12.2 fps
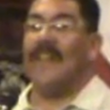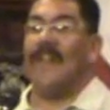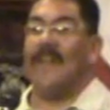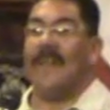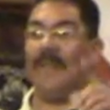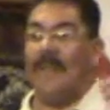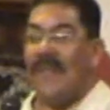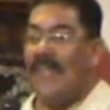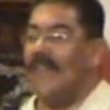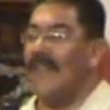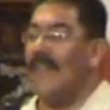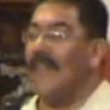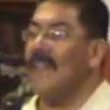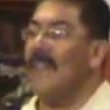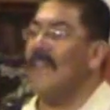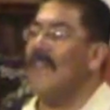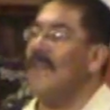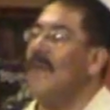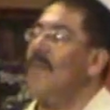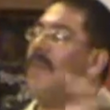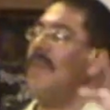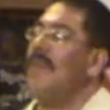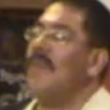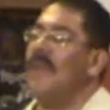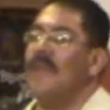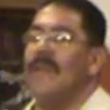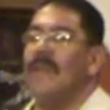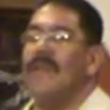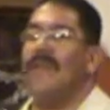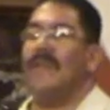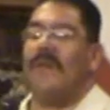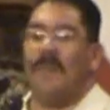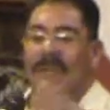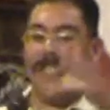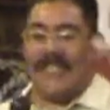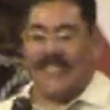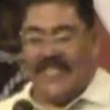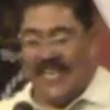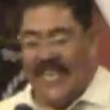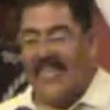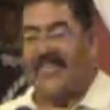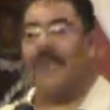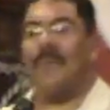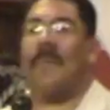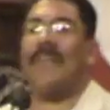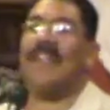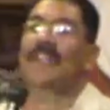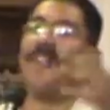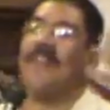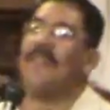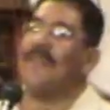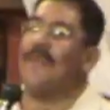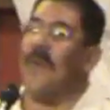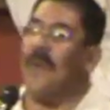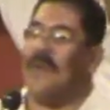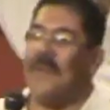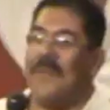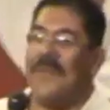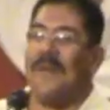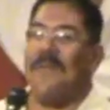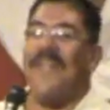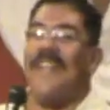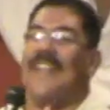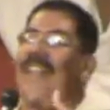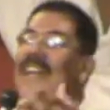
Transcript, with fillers: You with me? You're being renewed, you're being changed, you're being transformed, you're being made